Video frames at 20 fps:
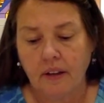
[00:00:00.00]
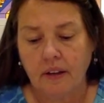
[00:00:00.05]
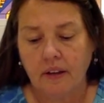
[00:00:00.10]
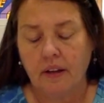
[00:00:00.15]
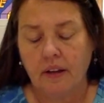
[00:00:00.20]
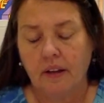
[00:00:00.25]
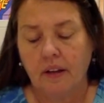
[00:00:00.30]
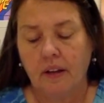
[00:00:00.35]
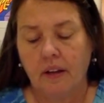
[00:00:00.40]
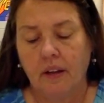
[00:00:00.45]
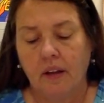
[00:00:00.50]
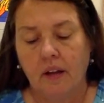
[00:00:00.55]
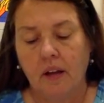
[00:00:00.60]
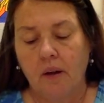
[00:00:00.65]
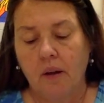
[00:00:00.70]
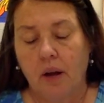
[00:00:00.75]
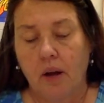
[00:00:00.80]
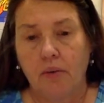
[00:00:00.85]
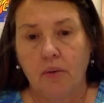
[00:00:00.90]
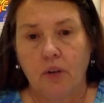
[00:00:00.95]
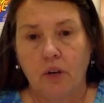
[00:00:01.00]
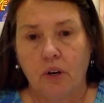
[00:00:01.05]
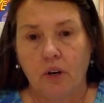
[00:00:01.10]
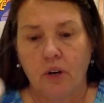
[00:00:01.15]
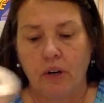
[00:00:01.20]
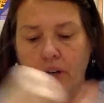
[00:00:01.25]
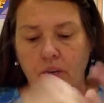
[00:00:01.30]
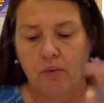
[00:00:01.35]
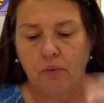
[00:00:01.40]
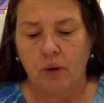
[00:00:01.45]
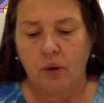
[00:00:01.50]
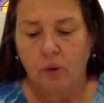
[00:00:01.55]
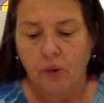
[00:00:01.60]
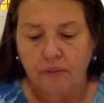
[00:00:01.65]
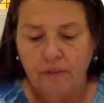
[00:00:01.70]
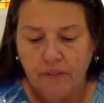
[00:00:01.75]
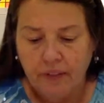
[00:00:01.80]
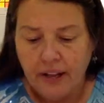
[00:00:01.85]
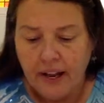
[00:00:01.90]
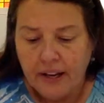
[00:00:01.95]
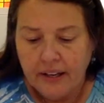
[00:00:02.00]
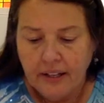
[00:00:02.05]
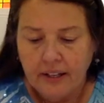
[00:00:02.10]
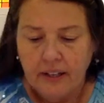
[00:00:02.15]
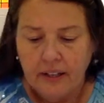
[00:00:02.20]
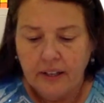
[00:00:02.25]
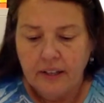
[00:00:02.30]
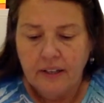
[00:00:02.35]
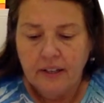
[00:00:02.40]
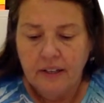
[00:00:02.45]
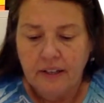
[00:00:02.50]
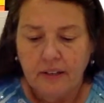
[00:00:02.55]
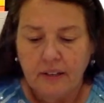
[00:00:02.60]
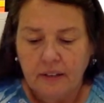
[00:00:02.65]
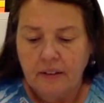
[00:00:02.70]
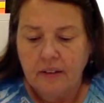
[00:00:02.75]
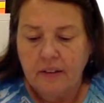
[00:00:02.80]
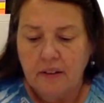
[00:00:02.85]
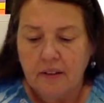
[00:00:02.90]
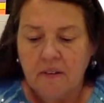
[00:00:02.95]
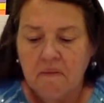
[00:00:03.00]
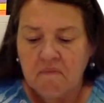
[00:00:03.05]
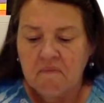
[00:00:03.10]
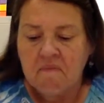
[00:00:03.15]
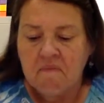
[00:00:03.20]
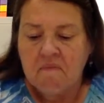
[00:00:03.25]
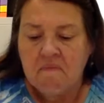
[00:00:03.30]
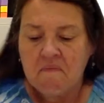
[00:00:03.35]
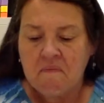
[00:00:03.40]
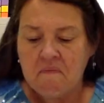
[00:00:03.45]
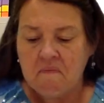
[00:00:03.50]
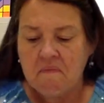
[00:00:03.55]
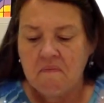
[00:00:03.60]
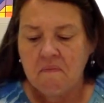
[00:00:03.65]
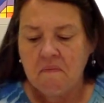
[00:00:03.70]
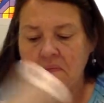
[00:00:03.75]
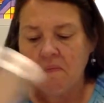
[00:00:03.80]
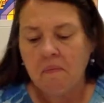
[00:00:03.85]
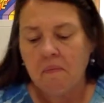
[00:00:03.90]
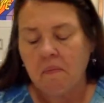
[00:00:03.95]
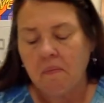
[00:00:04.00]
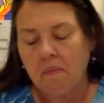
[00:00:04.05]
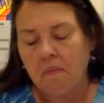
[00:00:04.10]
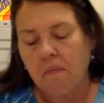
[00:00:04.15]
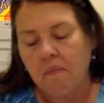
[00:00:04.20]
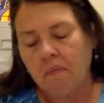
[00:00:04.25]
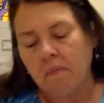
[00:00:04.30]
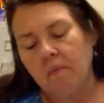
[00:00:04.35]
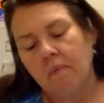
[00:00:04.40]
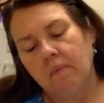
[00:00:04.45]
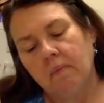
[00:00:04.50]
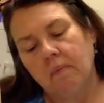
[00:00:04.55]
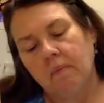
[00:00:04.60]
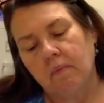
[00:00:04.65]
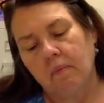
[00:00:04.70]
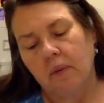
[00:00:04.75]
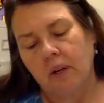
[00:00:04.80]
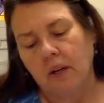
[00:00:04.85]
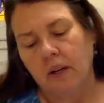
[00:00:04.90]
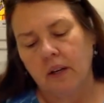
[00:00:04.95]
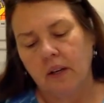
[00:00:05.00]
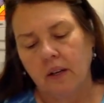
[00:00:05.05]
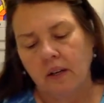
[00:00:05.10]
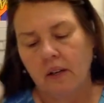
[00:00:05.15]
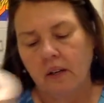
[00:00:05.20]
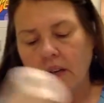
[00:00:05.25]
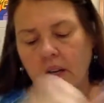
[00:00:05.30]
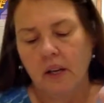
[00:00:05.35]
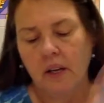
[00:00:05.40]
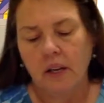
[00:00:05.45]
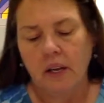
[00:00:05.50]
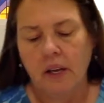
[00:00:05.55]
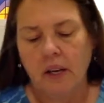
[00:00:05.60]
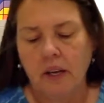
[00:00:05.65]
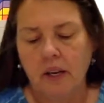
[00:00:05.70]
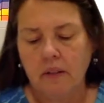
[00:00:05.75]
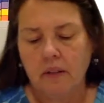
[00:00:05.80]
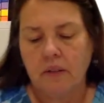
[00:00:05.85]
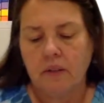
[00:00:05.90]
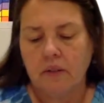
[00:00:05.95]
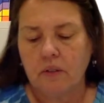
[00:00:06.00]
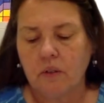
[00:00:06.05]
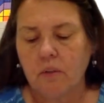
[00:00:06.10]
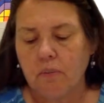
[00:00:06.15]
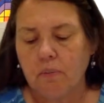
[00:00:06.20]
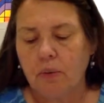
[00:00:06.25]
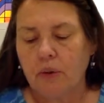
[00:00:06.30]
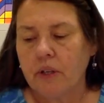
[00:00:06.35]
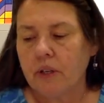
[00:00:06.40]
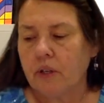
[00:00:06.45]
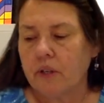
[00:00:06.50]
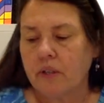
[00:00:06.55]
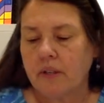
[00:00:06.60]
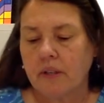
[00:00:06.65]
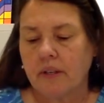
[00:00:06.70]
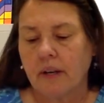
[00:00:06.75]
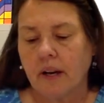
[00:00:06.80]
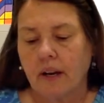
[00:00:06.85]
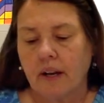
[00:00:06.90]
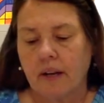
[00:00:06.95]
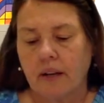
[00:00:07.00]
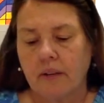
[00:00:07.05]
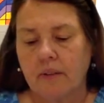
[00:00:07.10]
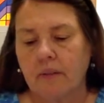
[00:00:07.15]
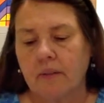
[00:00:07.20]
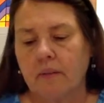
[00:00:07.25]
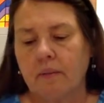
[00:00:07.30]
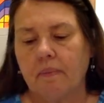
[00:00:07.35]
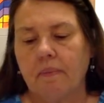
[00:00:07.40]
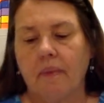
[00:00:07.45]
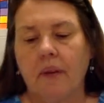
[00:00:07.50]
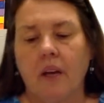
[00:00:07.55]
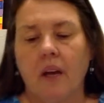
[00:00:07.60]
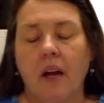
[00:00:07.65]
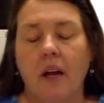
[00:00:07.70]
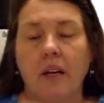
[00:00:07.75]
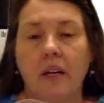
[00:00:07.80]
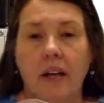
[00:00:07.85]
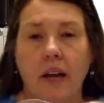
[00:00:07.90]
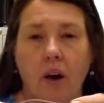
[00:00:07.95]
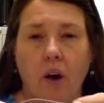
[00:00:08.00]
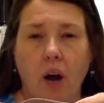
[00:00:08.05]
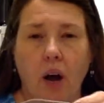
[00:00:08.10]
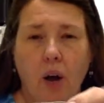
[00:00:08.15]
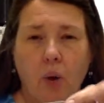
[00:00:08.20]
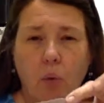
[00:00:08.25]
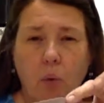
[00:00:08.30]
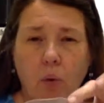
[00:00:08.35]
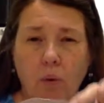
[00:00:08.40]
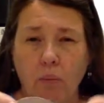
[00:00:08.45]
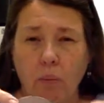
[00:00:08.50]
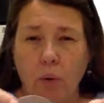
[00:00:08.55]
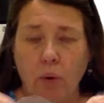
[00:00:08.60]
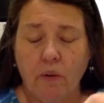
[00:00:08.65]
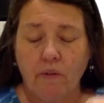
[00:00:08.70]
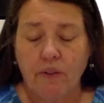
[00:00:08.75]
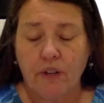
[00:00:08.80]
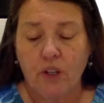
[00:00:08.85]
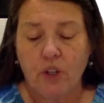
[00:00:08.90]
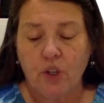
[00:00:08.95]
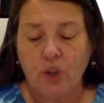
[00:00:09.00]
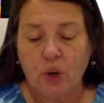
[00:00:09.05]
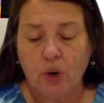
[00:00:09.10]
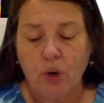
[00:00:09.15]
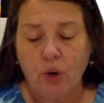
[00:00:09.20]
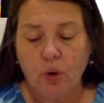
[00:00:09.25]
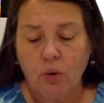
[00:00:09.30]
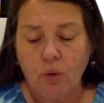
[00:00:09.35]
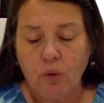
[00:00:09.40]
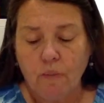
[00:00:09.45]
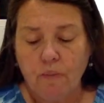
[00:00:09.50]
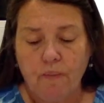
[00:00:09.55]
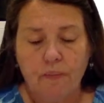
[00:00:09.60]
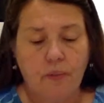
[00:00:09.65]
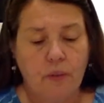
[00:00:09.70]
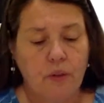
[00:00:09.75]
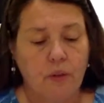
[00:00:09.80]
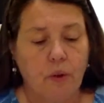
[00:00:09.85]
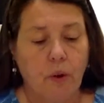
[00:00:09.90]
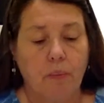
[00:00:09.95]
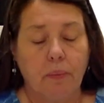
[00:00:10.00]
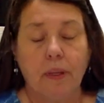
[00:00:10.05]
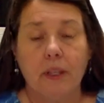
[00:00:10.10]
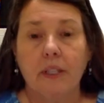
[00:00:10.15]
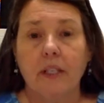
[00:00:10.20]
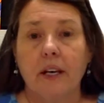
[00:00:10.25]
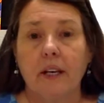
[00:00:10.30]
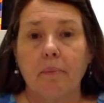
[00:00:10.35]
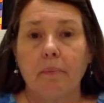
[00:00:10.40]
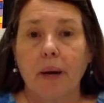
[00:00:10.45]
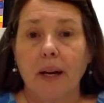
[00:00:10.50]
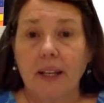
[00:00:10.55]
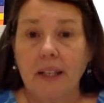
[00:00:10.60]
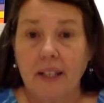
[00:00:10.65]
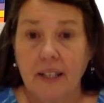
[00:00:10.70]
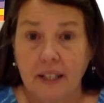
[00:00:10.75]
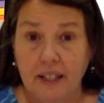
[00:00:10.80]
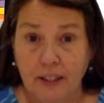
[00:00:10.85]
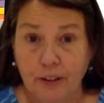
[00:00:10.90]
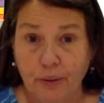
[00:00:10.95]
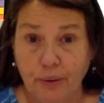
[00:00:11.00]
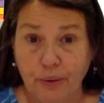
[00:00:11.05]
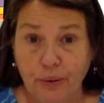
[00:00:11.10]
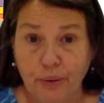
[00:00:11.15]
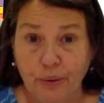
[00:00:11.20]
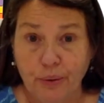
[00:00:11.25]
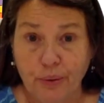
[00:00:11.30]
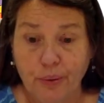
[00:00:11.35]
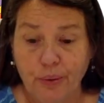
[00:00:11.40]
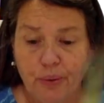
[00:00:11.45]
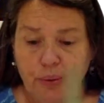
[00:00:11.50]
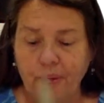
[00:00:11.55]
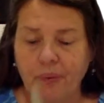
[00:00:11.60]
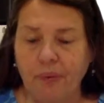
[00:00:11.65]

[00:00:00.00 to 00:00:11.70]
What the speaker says: I turn it and roll it flat again. Okay, and this is a pretty good size. Now I want more of a circle, so I'm going to take my needle tool